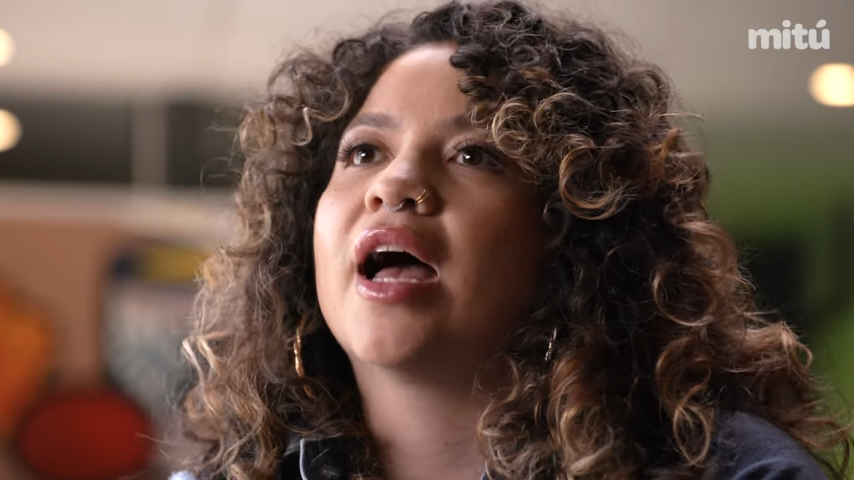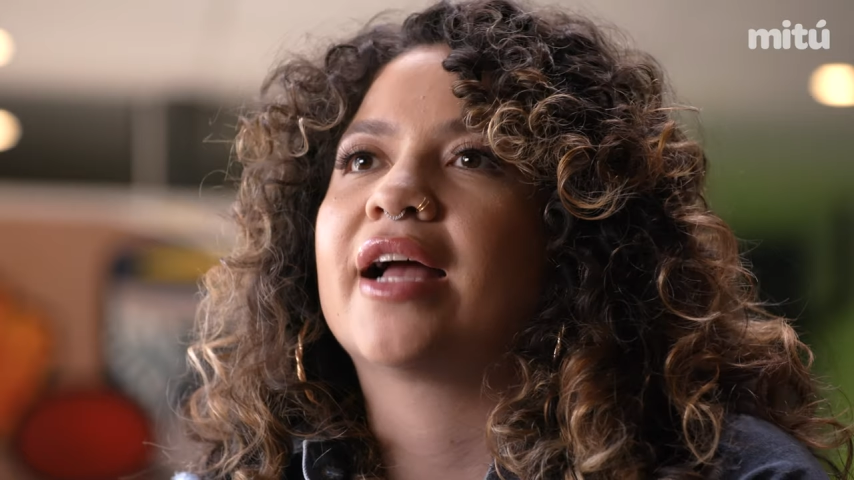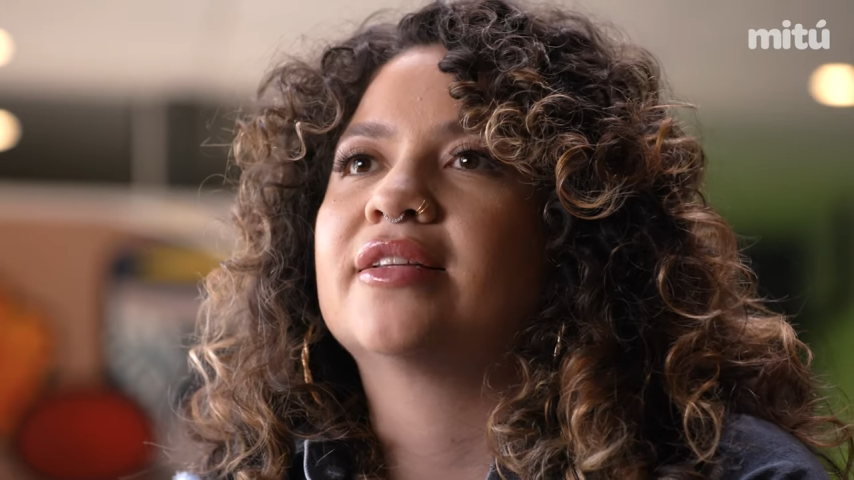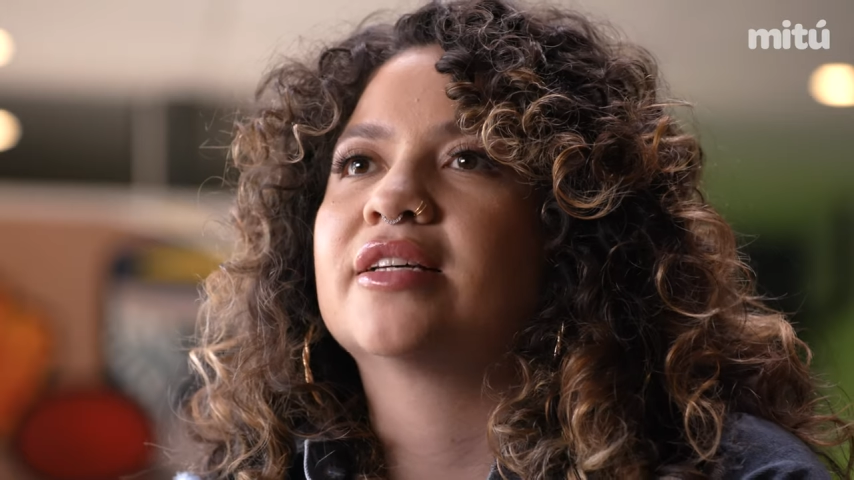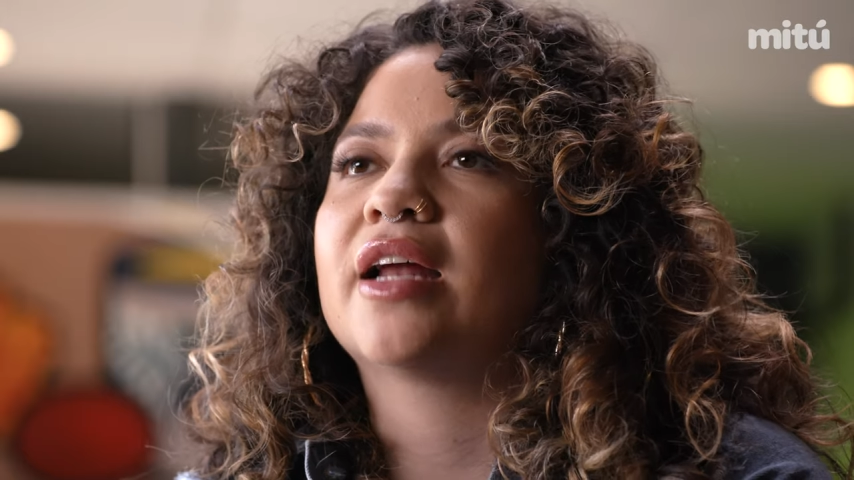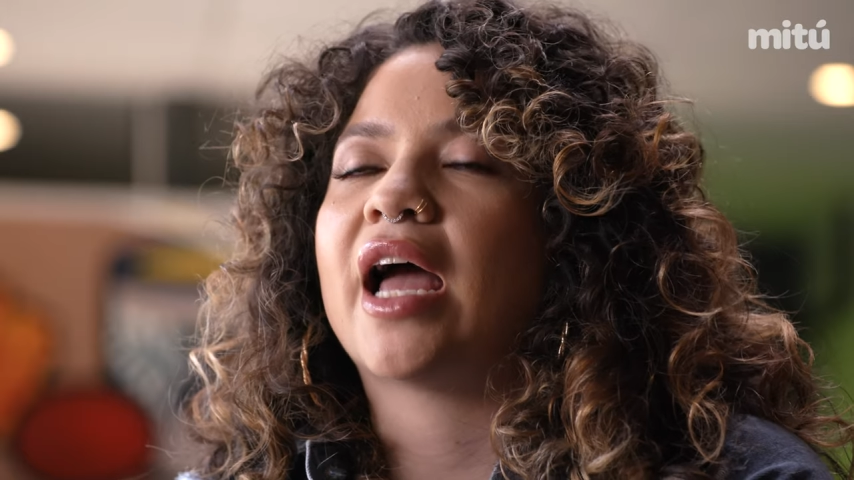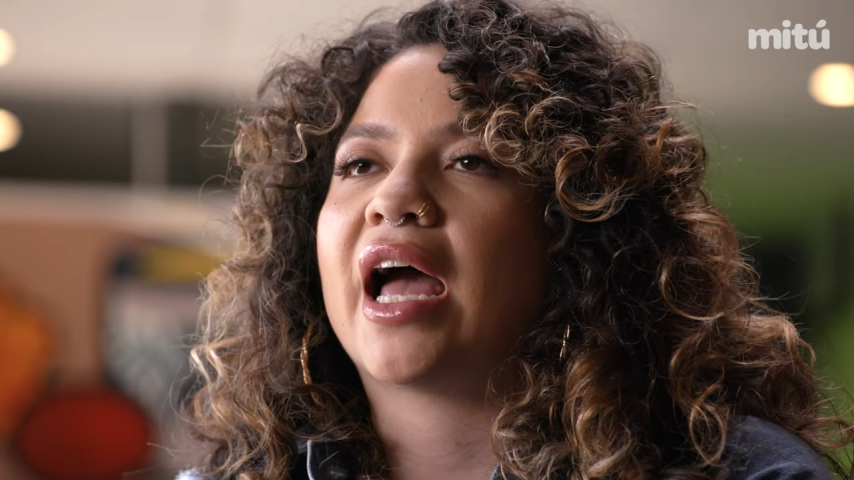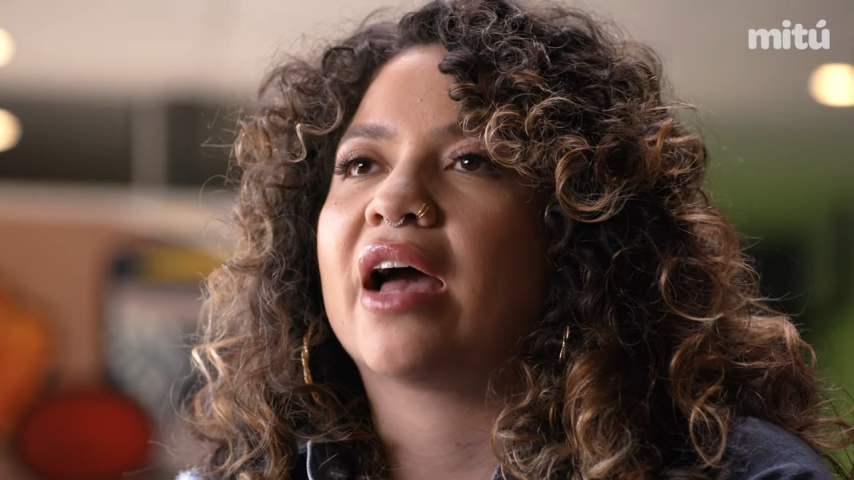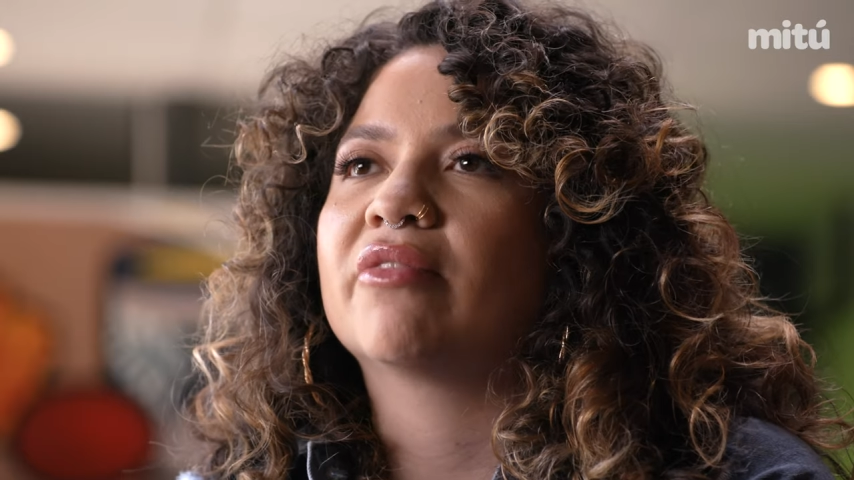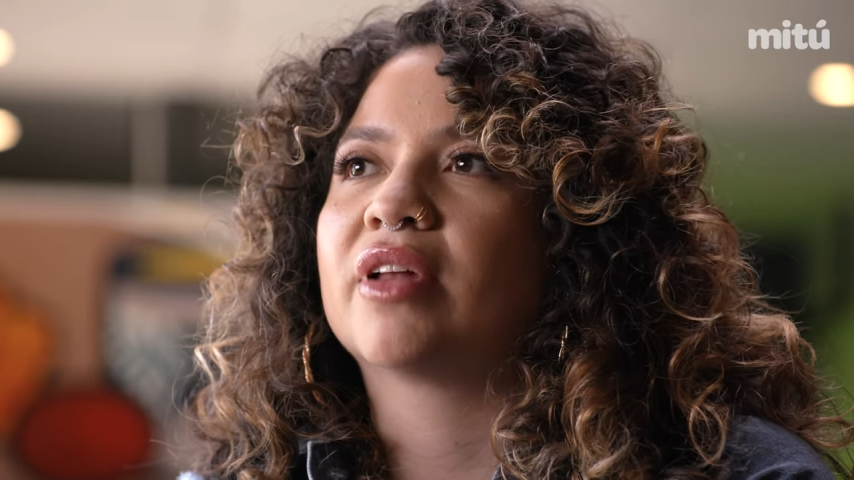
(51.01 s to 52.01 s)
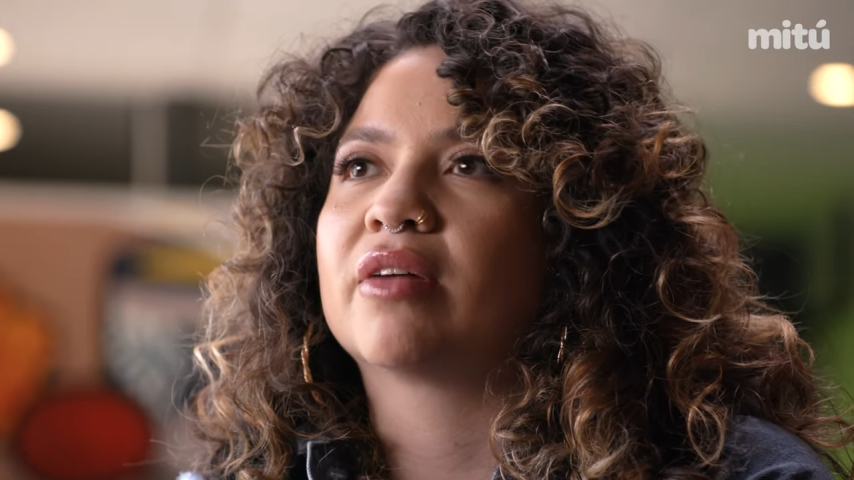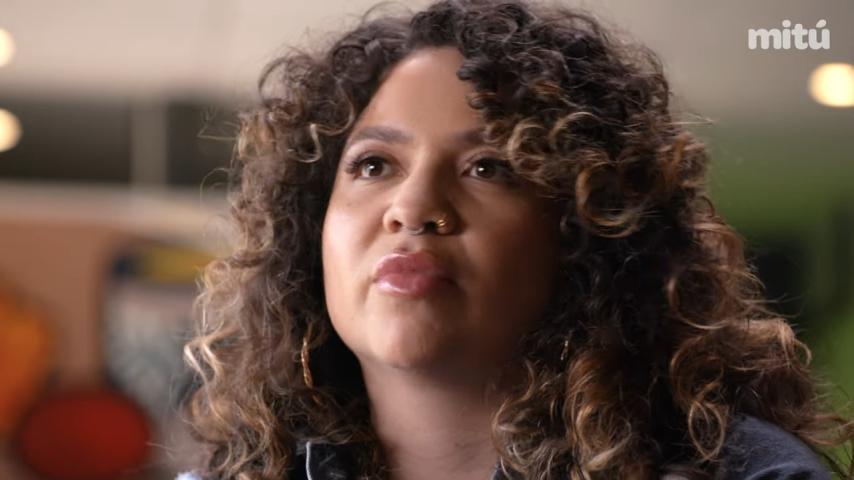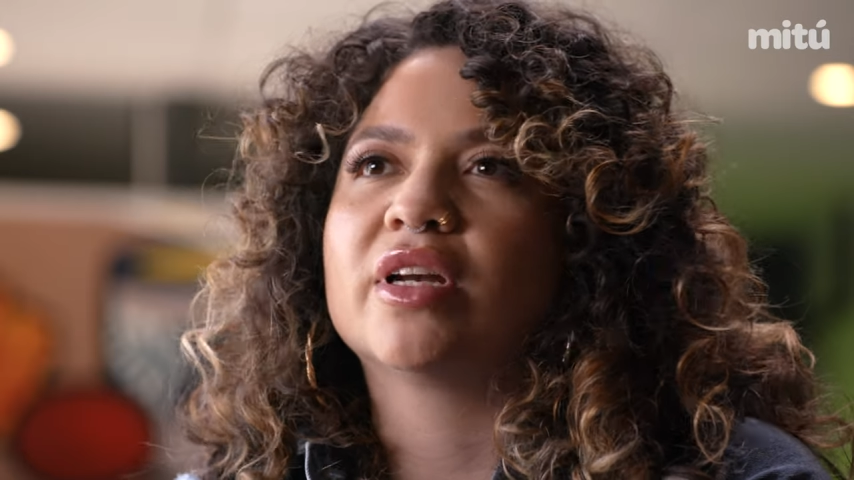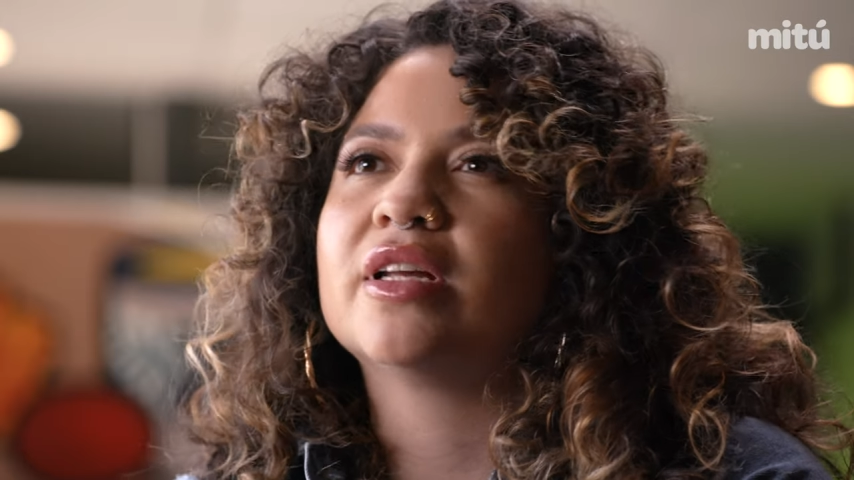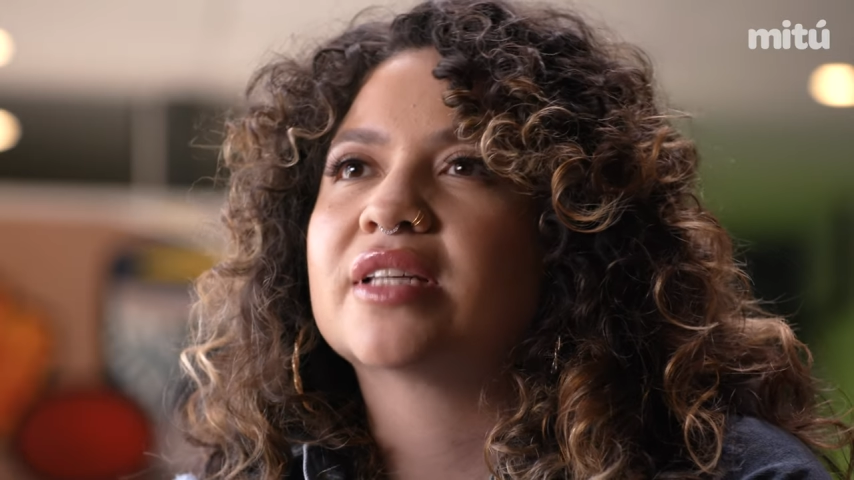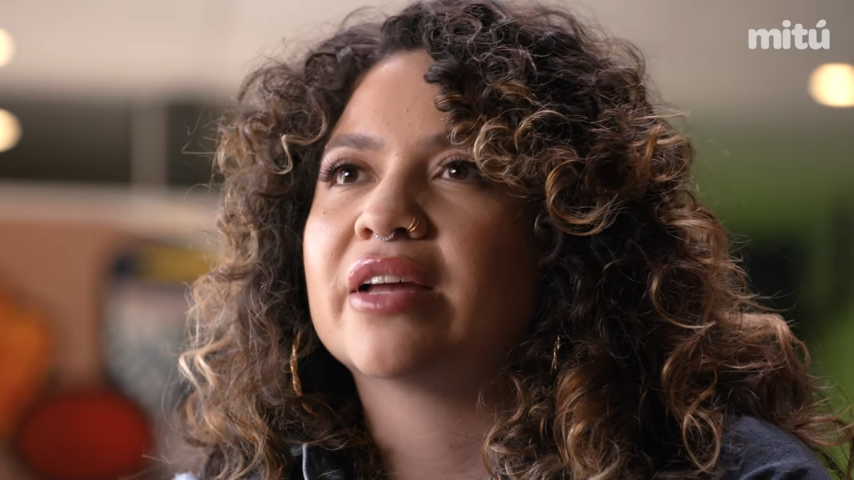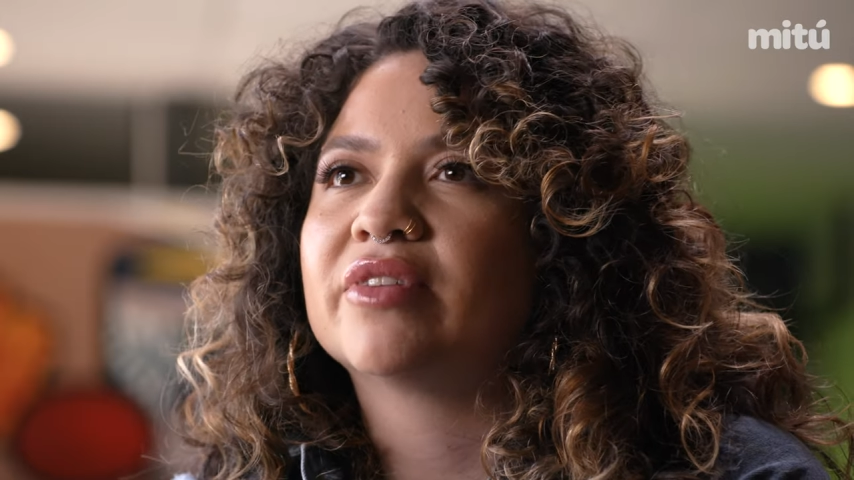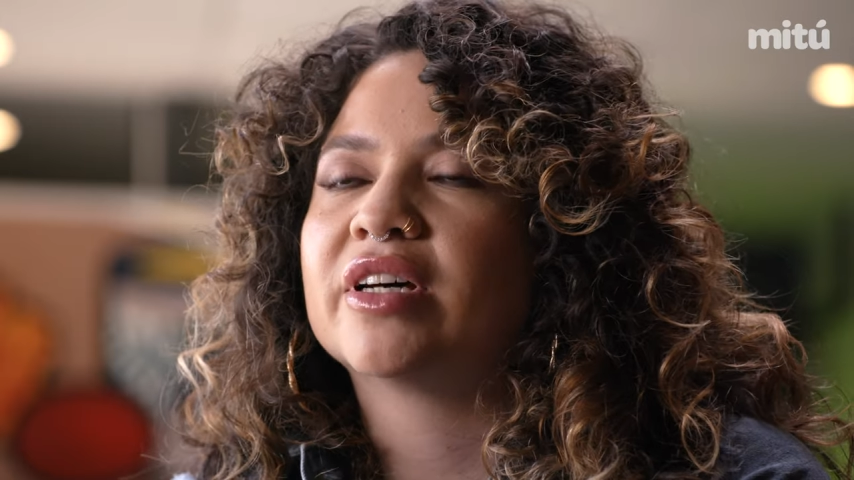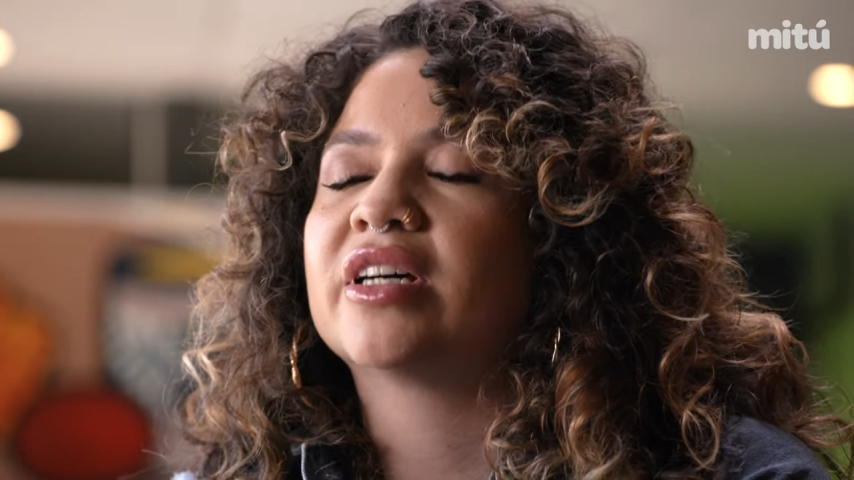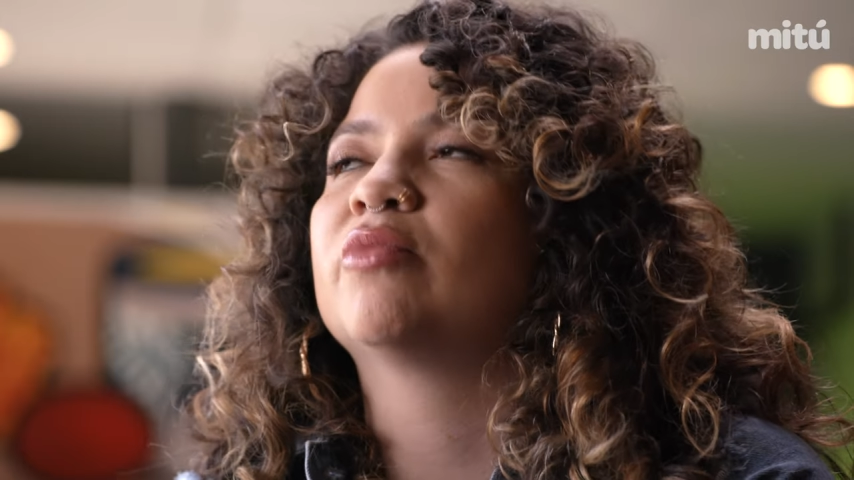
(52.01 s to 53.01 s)
I did have like money
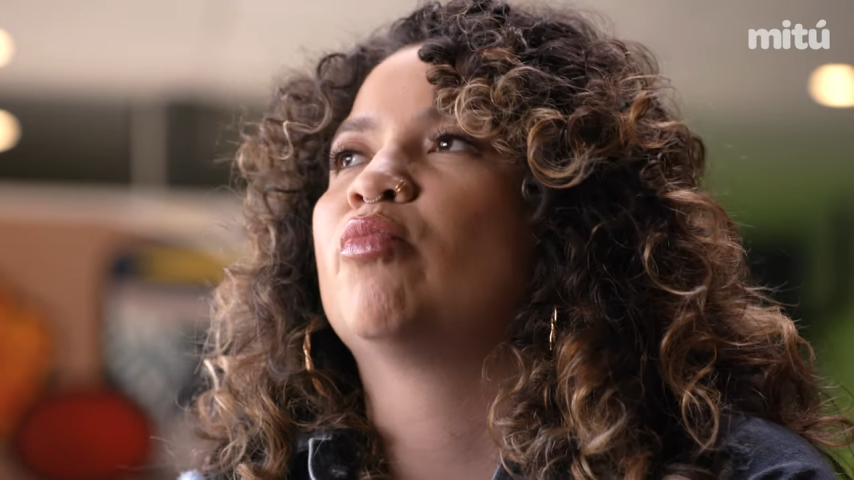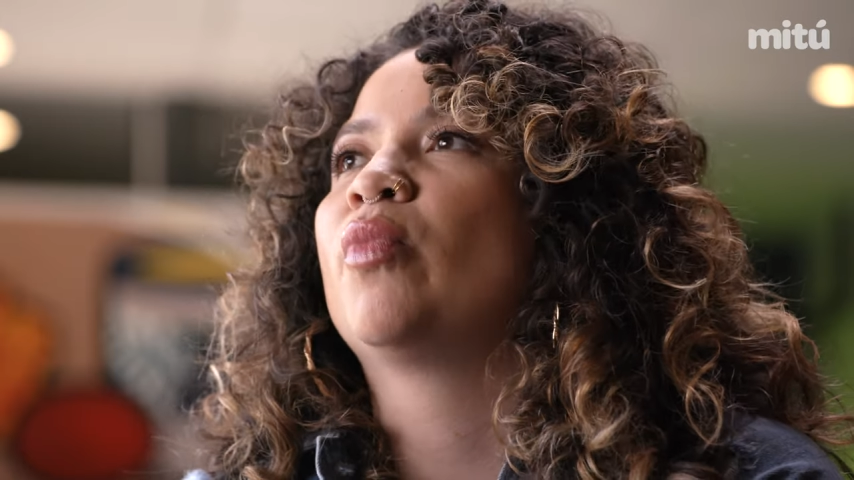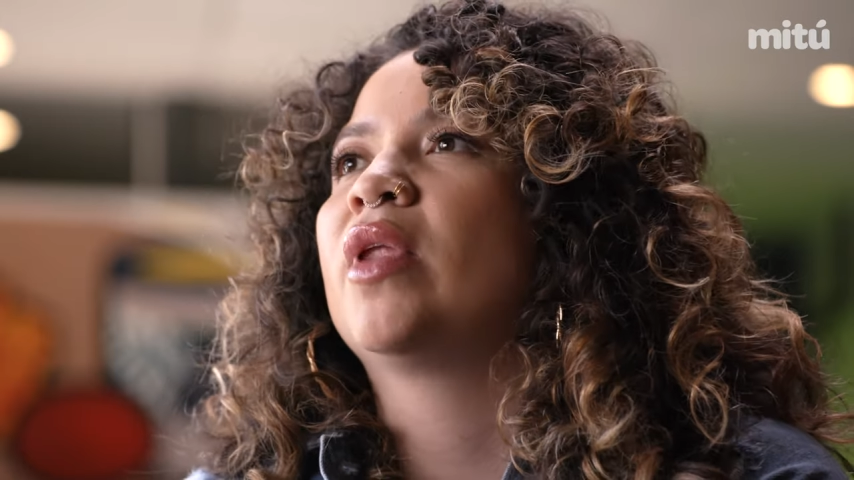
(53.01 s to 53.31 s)
saved up,